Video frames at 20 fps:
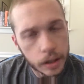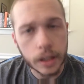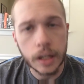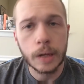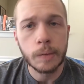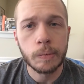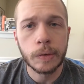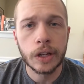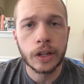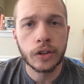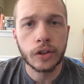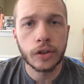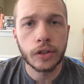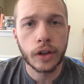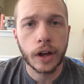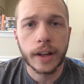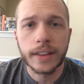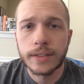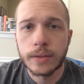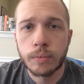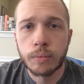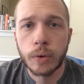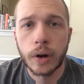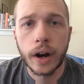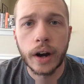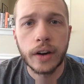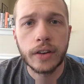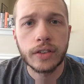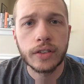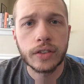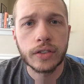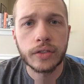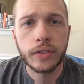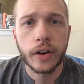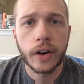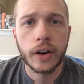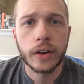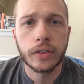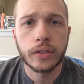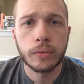Keep me in your thoughts and prayers as
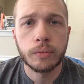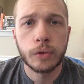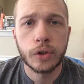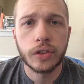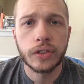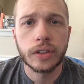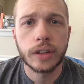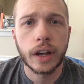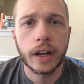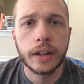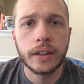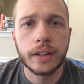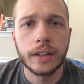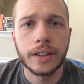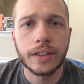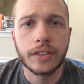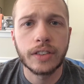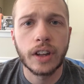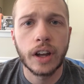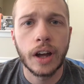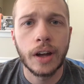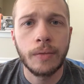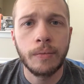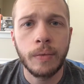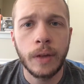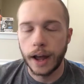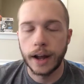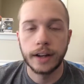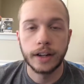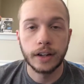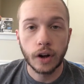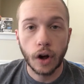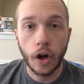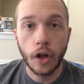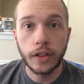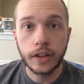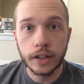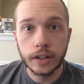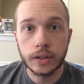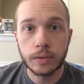far as music ideas come. I need all
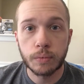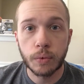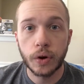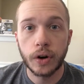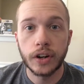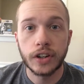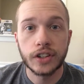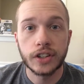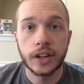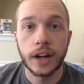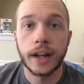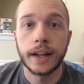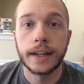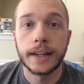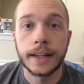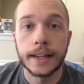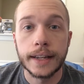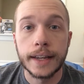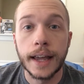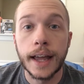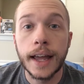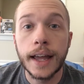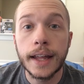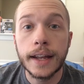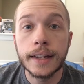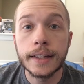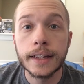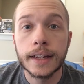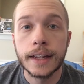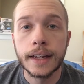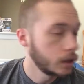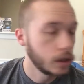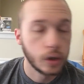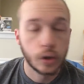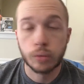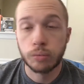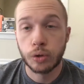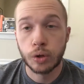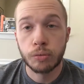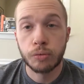the inspiration I can get.
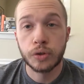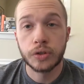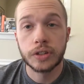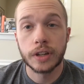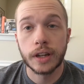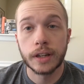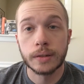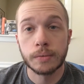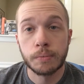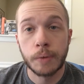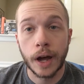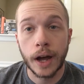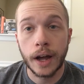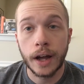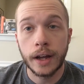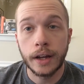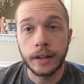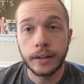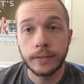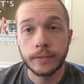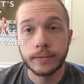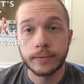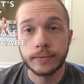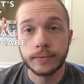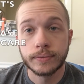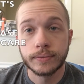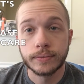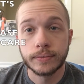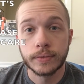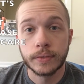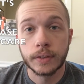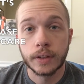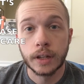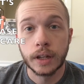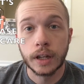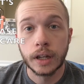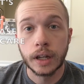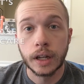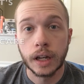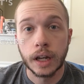Little Boo Boo says bye.
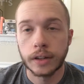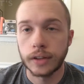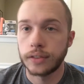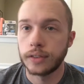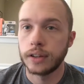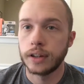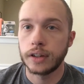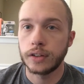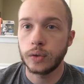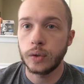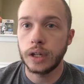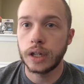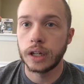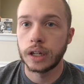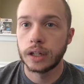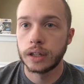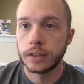I'll see you next week.